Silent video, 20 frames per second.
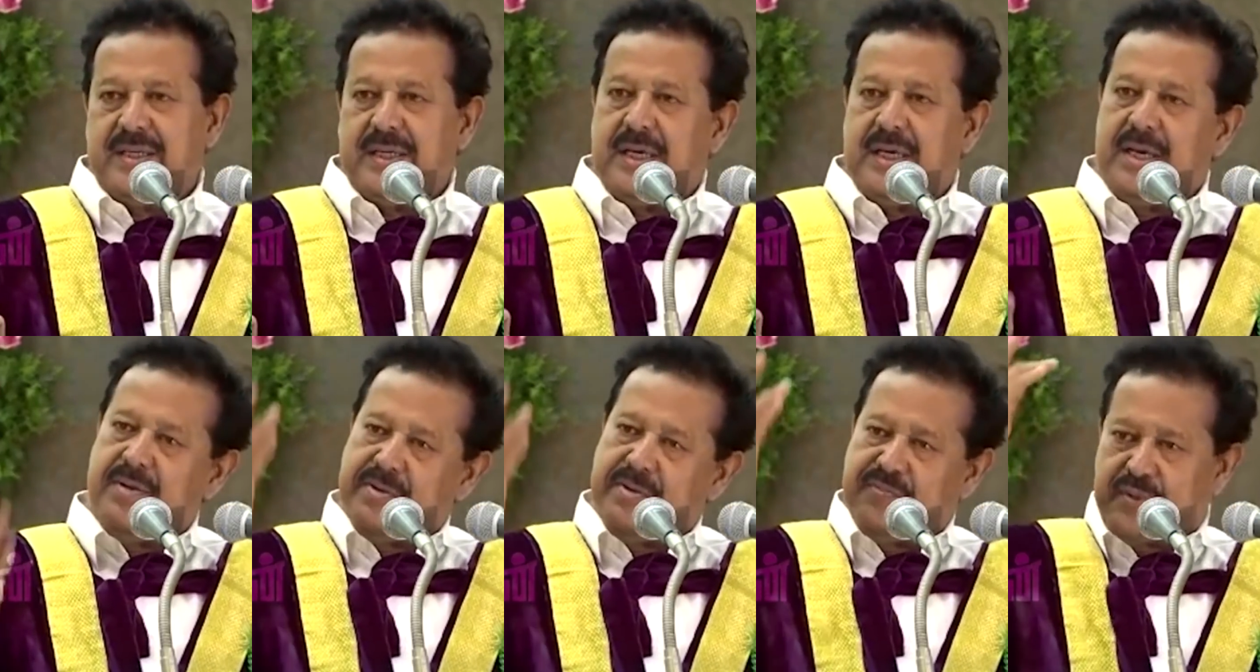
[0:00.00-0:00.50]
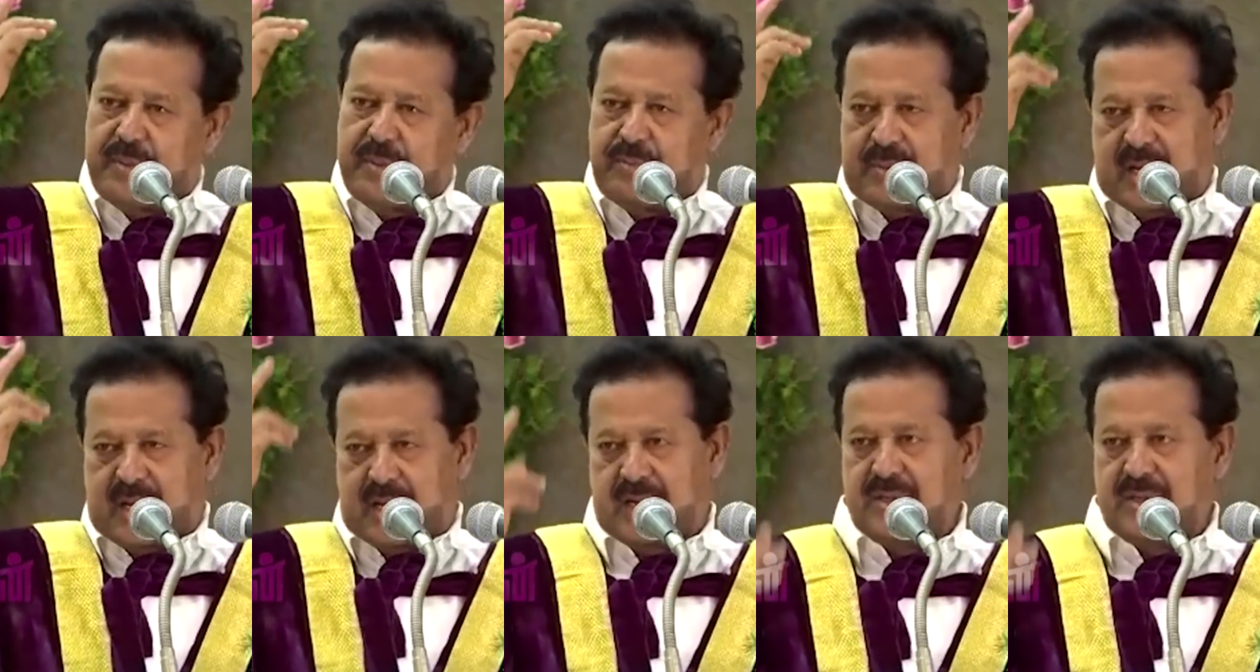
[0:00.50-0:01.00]
even from
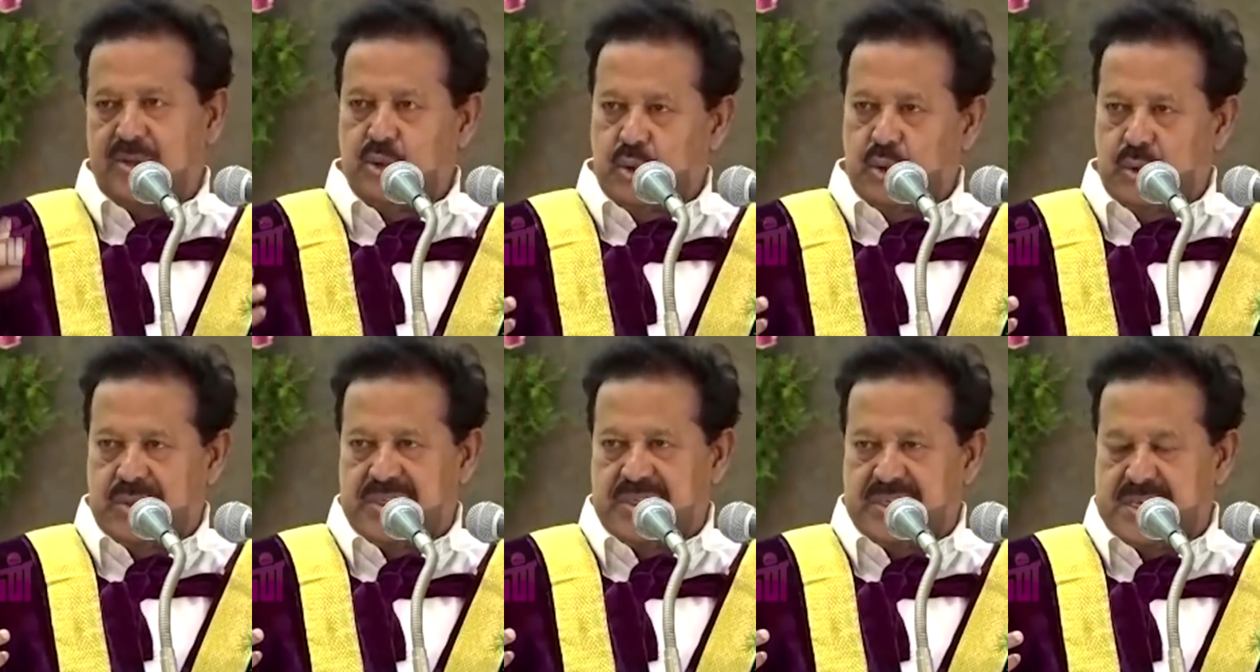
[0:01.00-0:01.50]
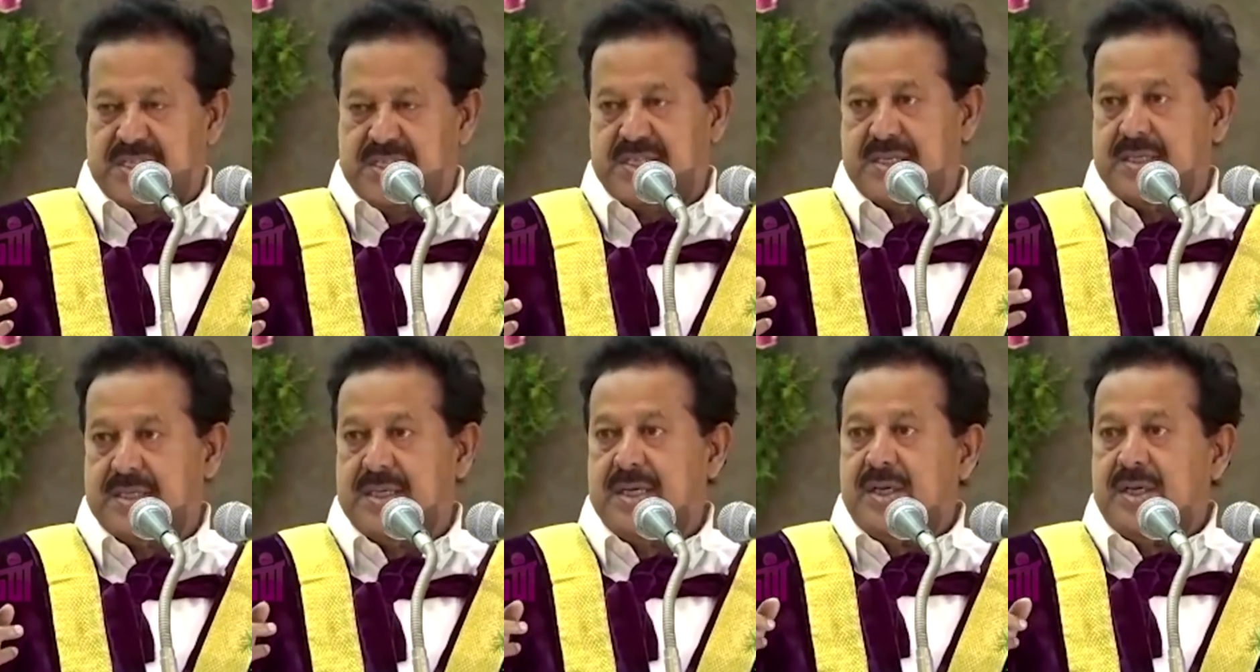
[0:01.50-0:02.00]
non-Gurjas,
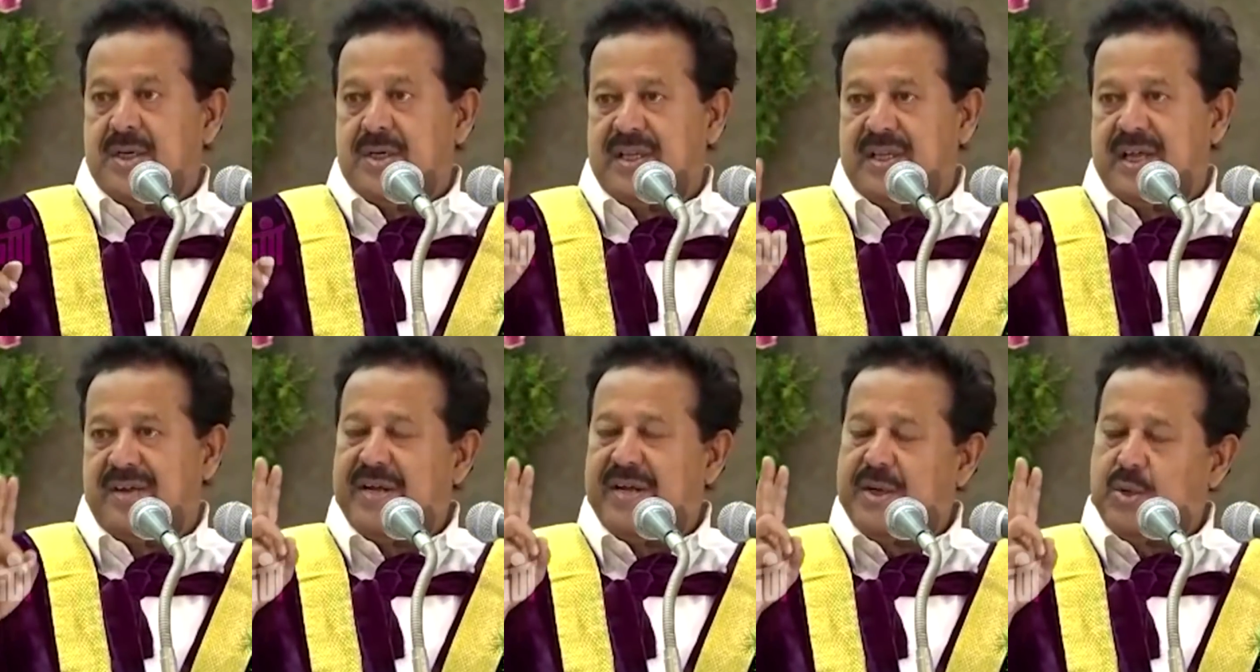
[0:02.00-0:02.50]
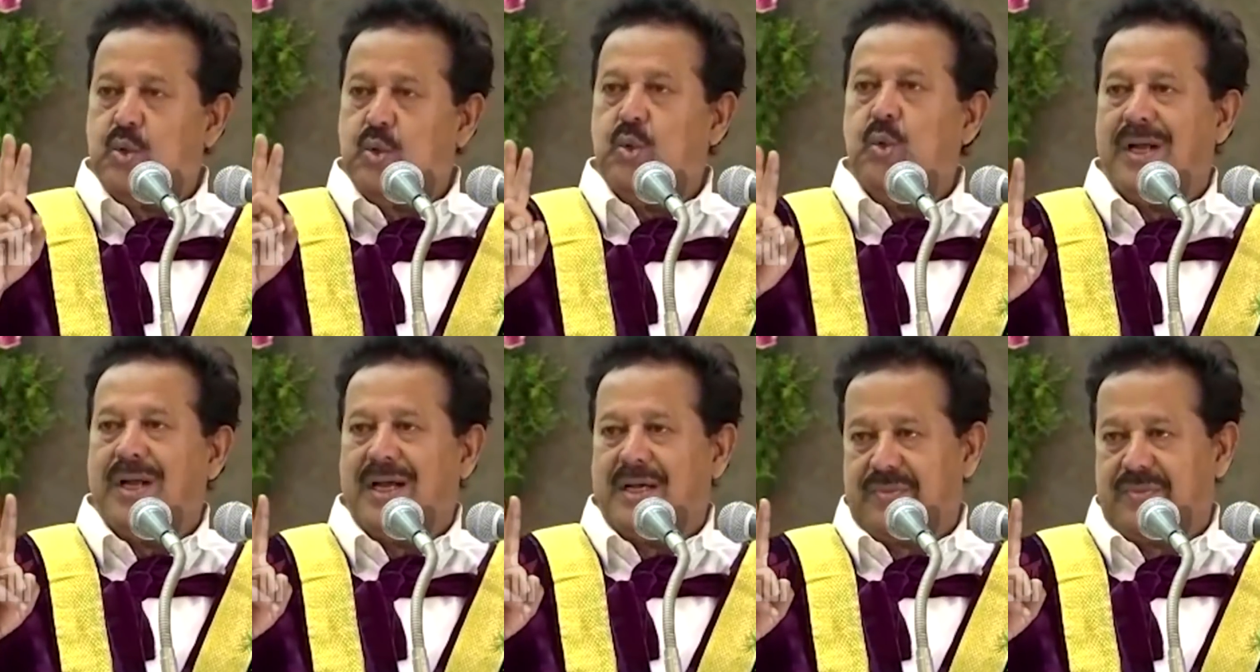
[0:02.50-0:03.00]
there are two
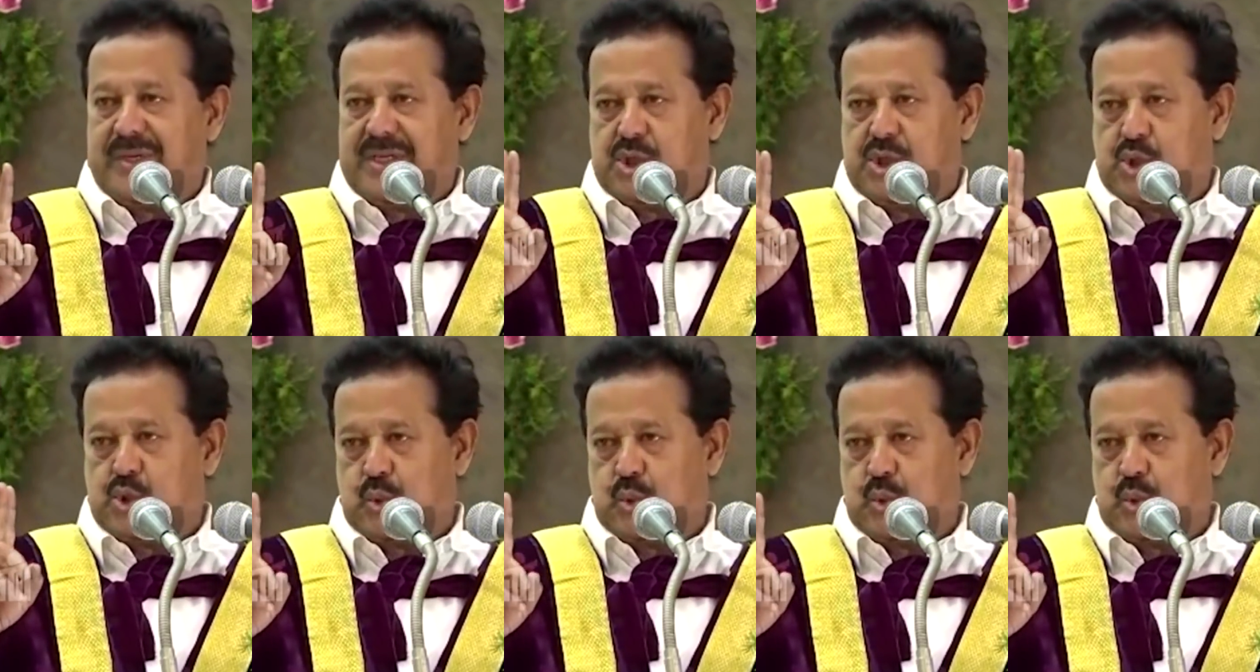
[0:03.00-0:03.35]
languages,